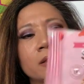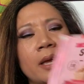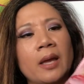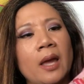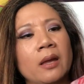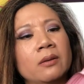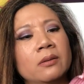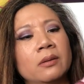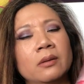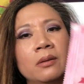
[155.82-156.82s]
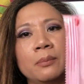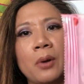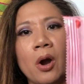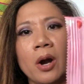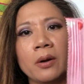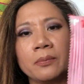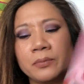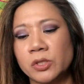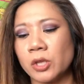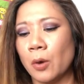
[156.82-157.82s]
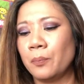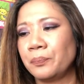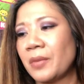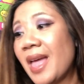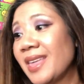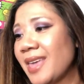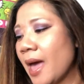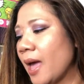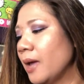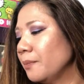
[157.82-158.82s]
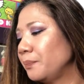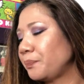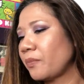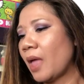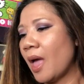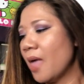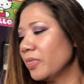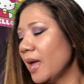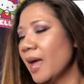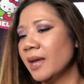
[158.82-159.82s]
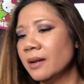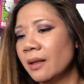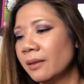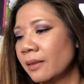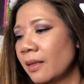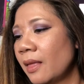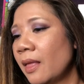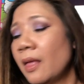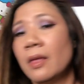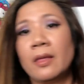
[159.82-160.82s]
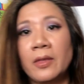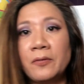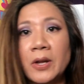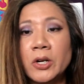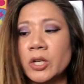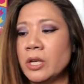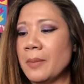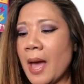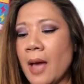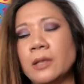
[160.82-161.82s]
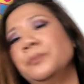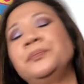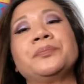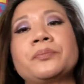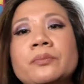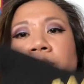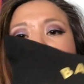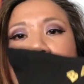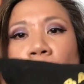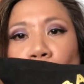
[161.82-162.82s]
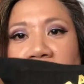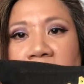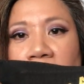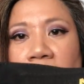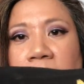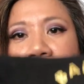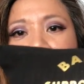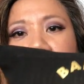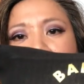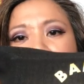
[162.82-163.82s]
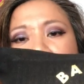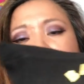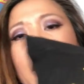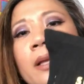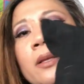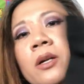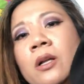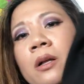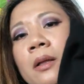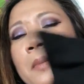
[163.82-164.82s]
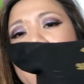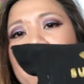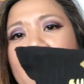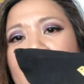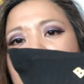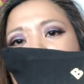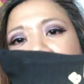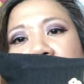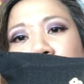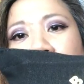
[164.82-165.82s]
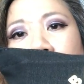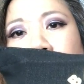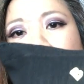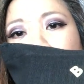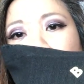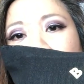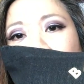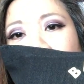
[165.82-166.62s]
a bar. So yay! And then the funner goodie bag was this. It's this like little makeup bag. It says babe, supporting